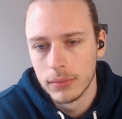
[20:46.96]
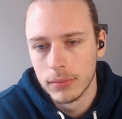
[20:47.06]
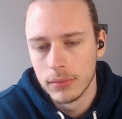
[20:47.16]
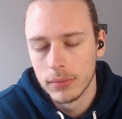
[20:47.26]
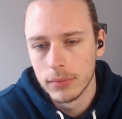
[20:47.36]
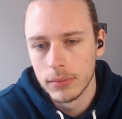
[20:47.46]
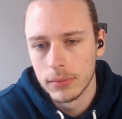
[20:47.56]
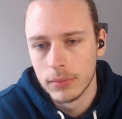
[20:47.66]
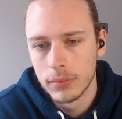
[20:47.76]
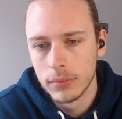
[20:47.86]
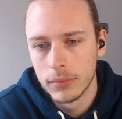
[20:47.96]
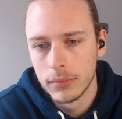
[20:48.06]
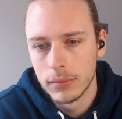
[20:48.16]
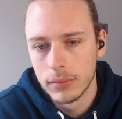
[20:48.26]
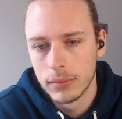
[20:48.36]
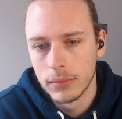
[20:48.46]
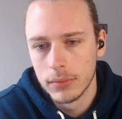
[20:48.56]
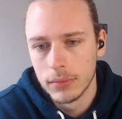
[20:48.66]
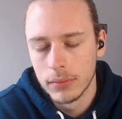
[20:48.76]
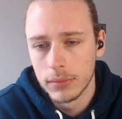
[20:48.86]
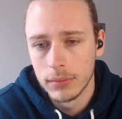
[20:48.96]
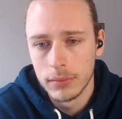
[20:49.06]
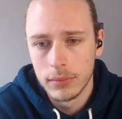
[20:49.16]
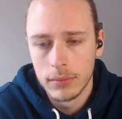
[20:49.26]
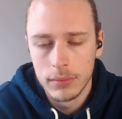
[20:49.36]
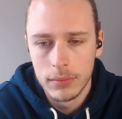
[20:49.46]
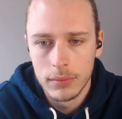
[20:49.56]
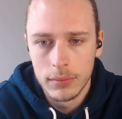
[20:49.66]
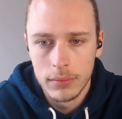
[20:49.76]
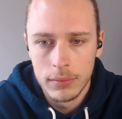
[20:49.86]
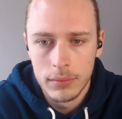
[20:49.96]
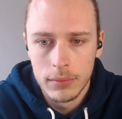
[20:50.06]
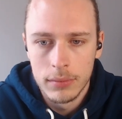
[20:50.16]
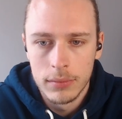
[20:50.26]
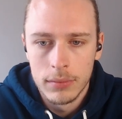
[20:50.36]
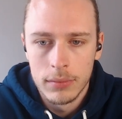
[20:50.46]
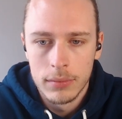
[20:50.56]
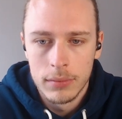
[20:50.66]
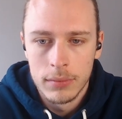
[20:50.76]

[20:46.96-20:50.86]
No words are spoken by the person on screen.